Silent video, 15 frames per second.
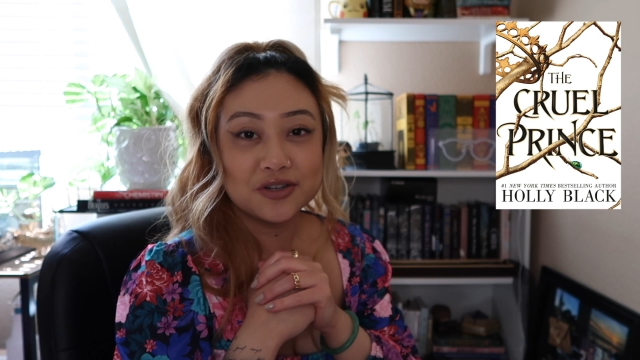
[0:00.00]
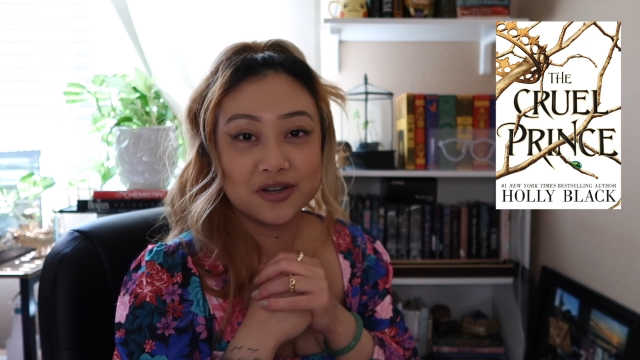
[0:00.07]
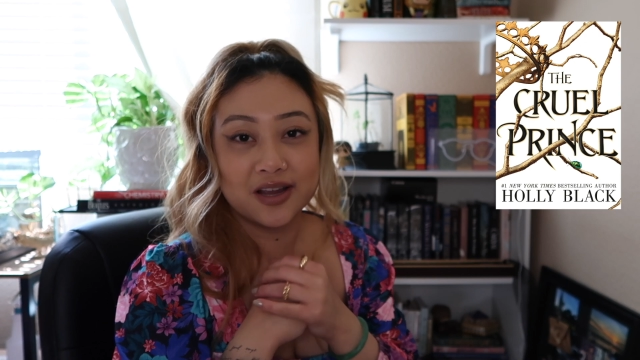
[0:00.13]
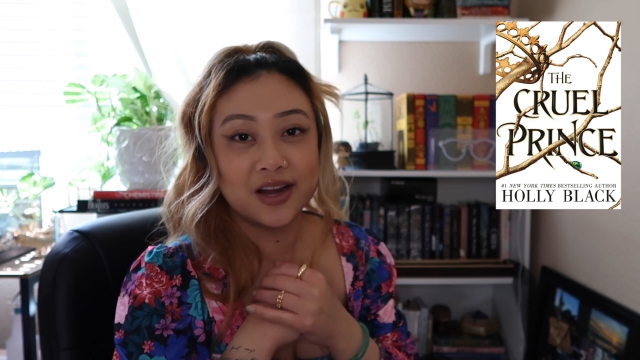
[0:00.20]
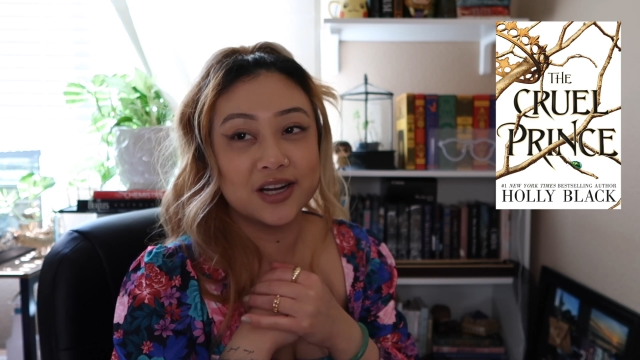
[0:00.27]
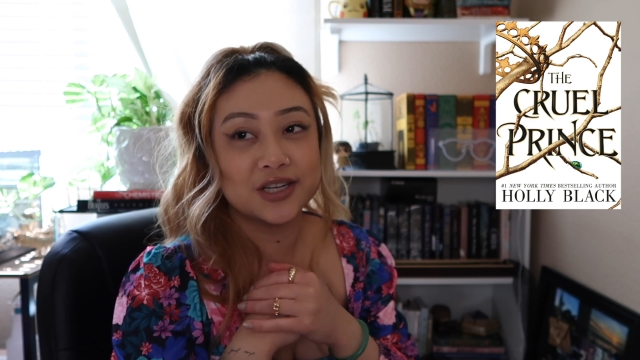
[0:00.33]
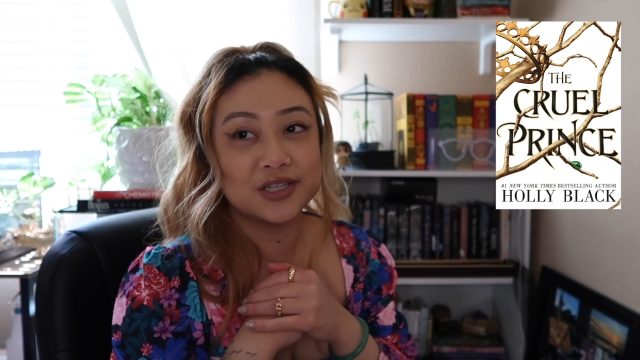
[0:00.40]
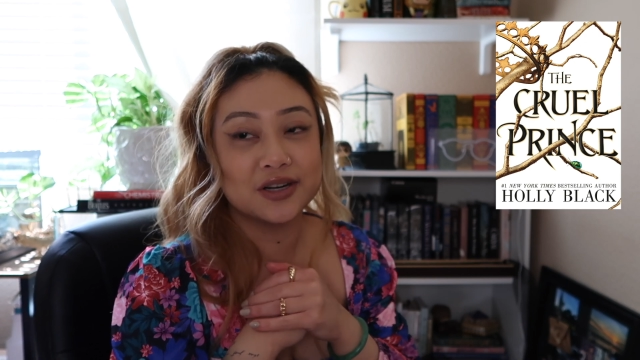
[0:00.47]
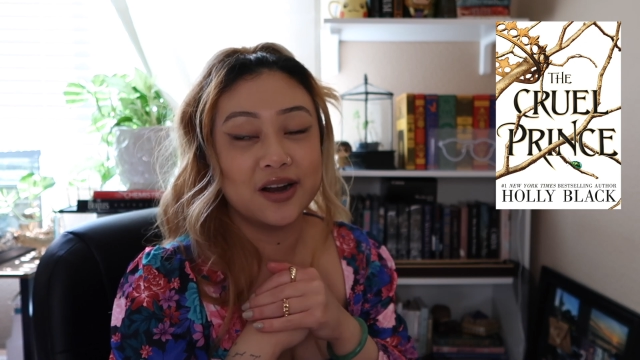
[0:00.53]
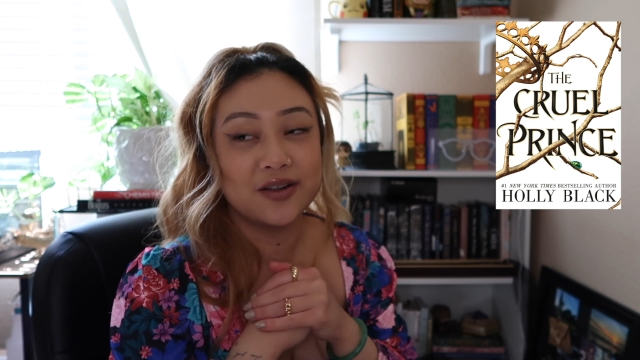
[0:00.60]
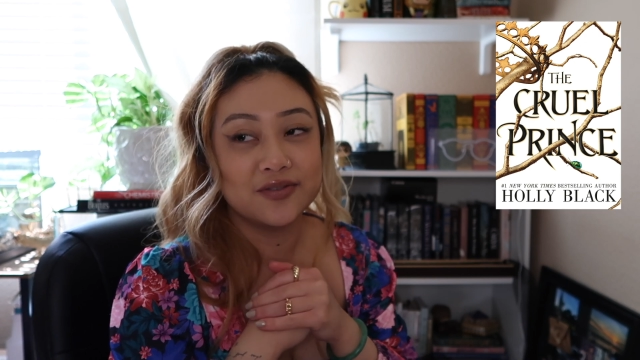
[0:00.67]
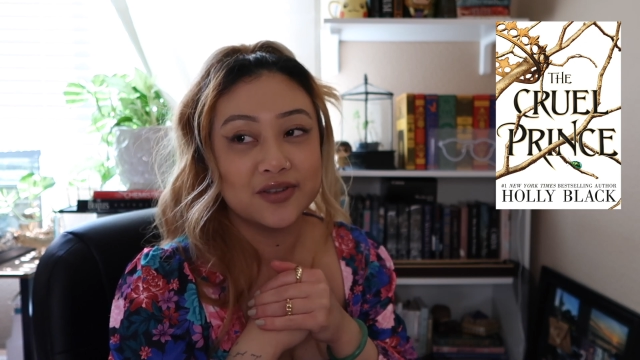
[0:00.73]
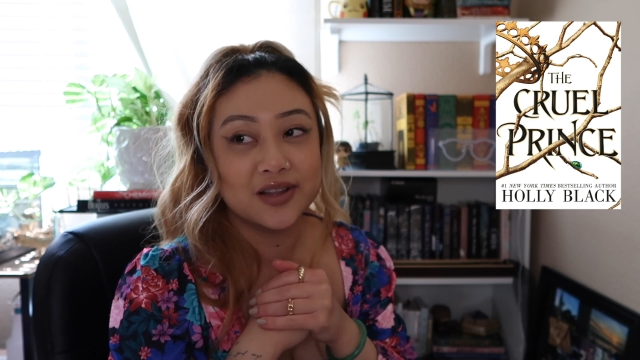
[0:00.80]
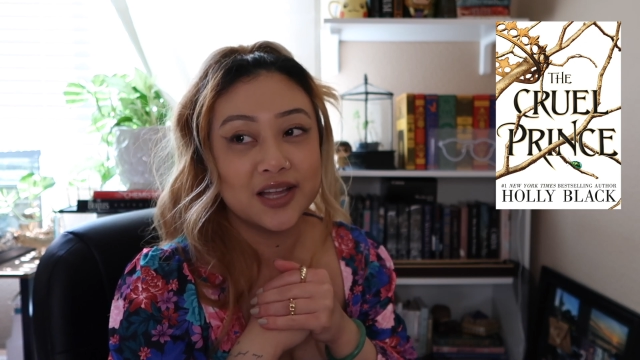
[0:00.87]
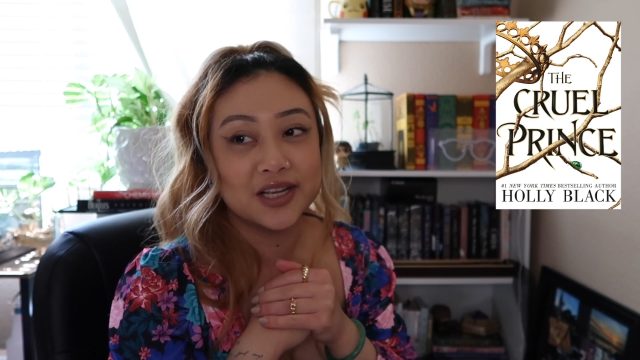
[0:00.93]
her character. I
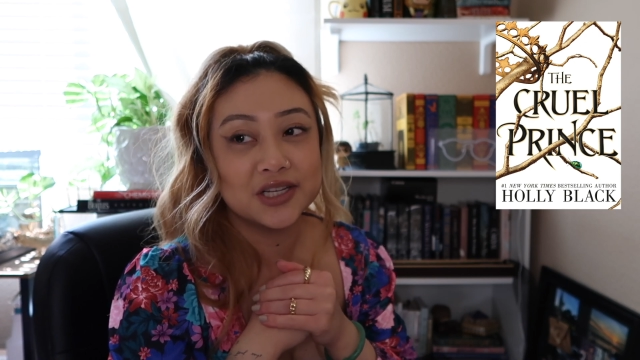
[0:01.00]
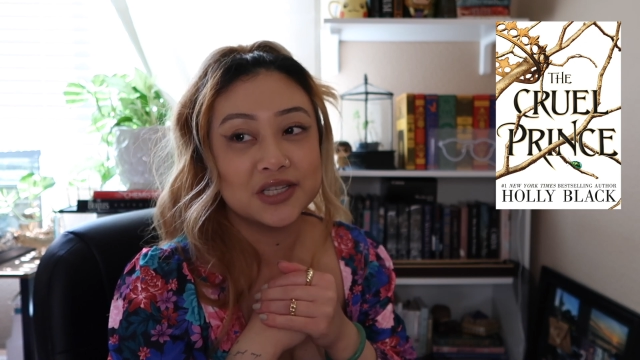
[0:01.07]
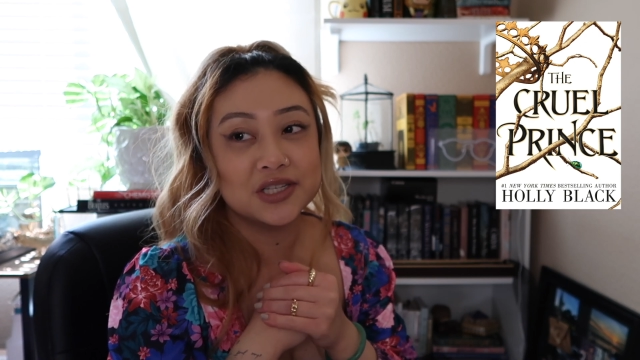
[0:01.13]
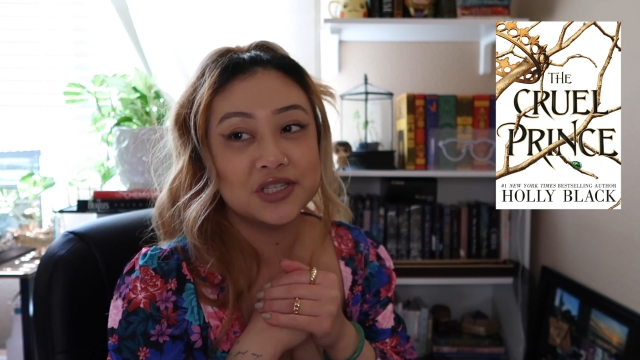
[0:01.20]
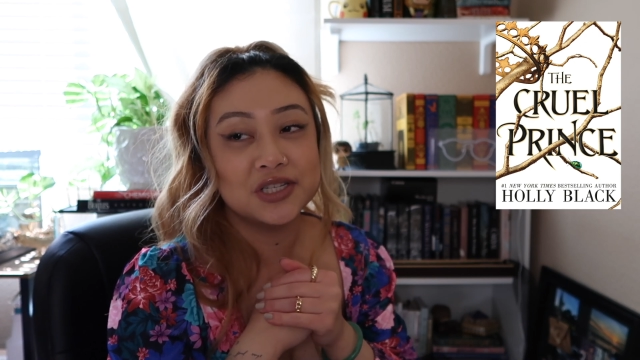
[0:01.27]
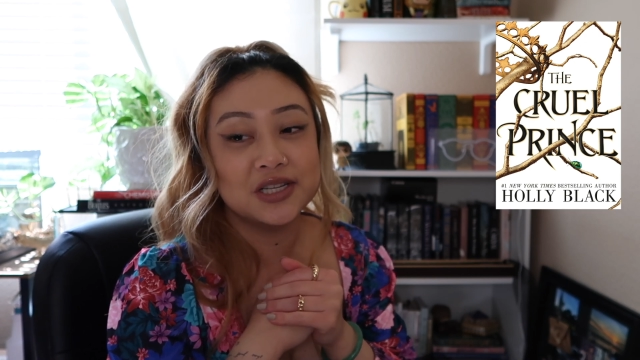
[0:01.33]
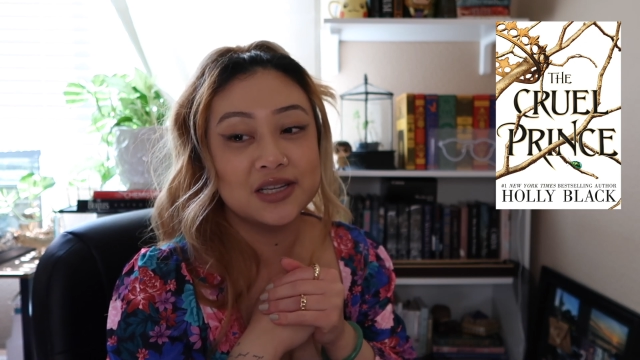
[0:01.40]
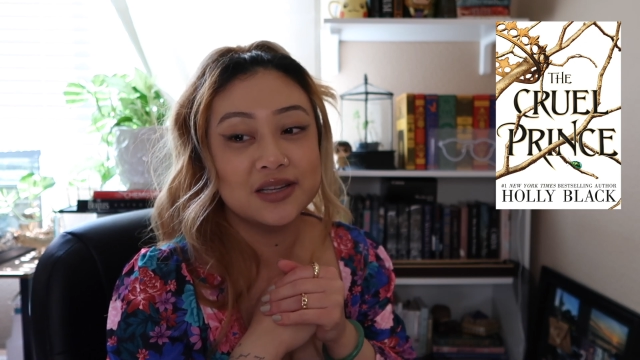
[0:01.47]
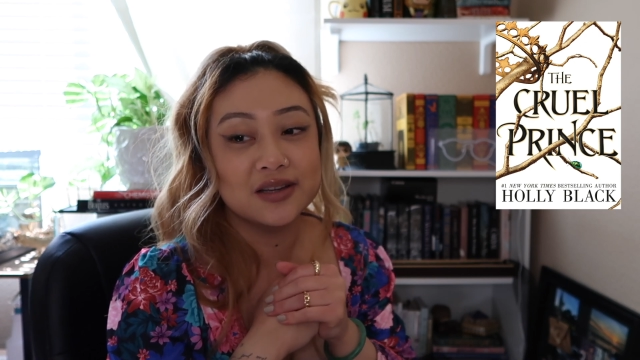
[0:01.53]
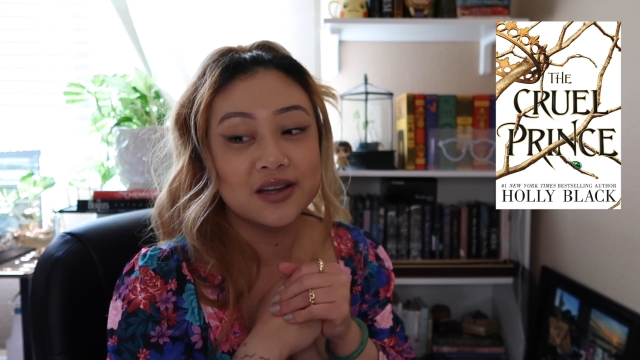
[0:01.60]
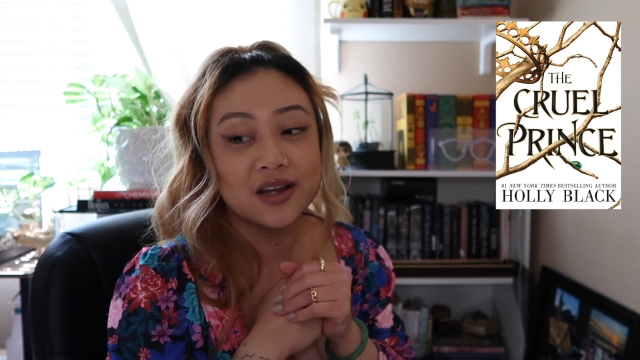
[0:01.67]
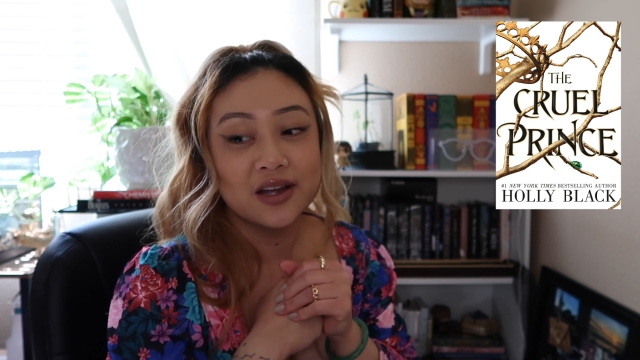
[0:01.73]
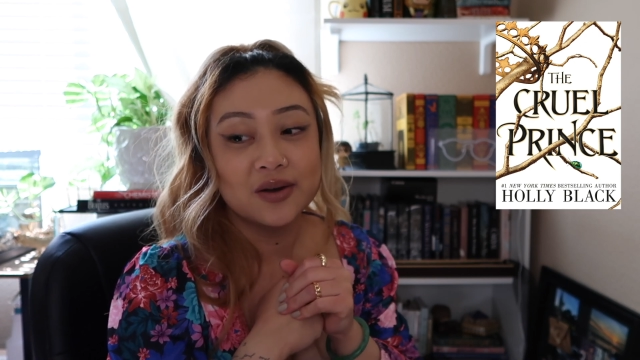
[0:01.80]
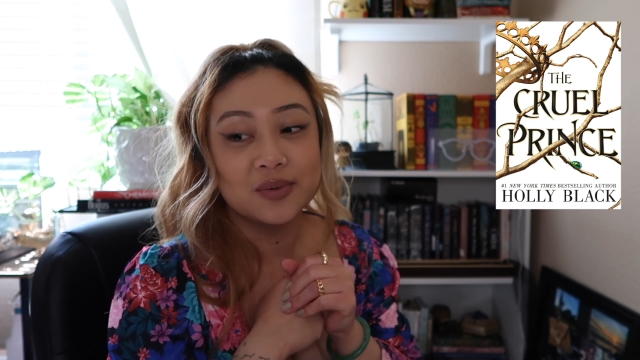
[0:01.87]
feel like she